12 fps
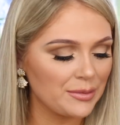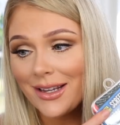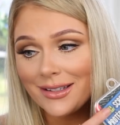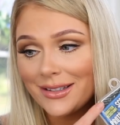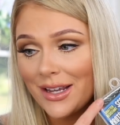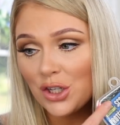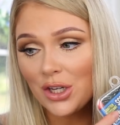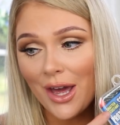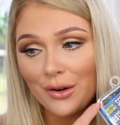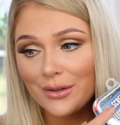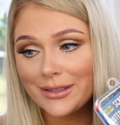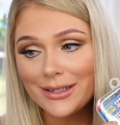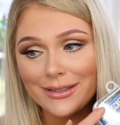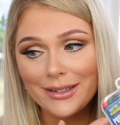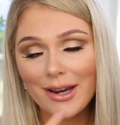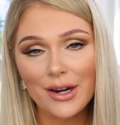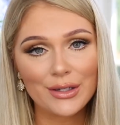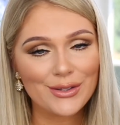It does say shatter
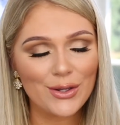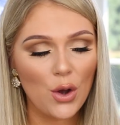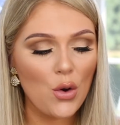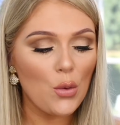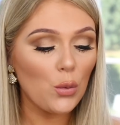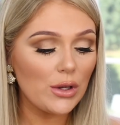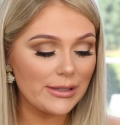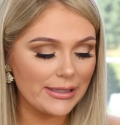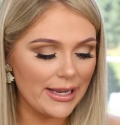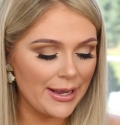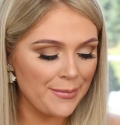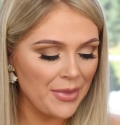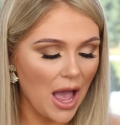resistant on it, so we'll see.